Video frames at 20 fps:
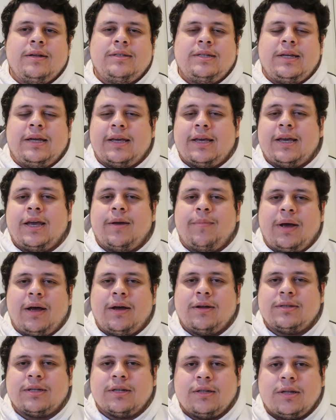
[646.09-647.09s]
taking him
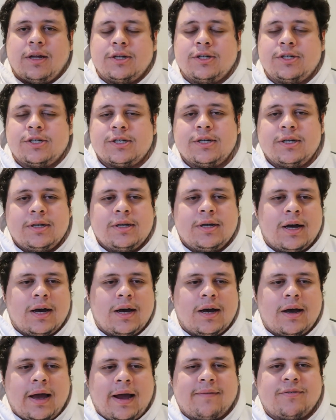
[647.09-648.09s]
out to lunch
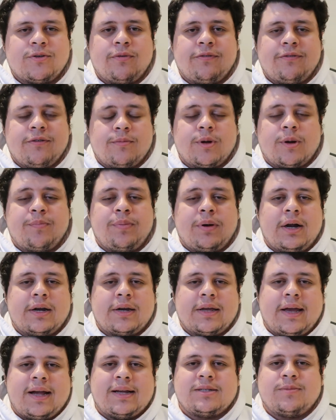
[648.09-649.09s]
after we filmed our
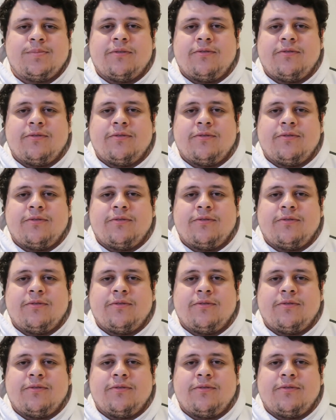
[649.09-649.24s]
podcast.